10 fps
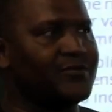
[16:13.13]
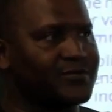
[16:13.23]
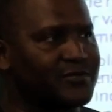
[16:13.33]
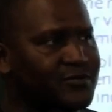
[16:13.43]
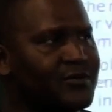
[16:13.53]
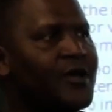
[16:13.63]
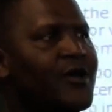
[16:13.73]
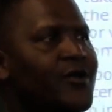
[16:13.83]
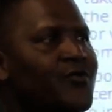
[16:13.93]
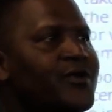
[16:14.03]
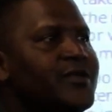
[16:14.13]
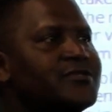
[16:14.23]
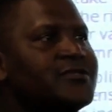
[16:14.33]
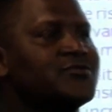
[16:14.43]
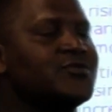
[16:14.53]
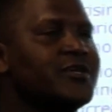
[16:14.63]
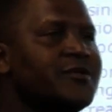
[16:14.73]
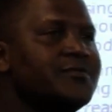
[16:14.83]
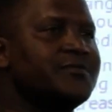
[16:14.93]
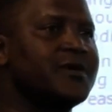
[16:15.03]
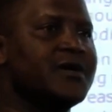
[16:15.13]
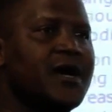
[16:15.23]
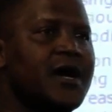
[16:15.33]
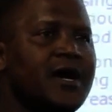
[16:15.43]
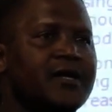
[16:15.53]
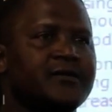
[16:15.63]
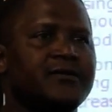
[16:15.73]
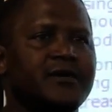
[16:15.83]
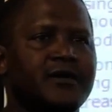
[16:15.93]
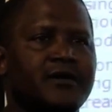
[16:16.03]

So we listened to him and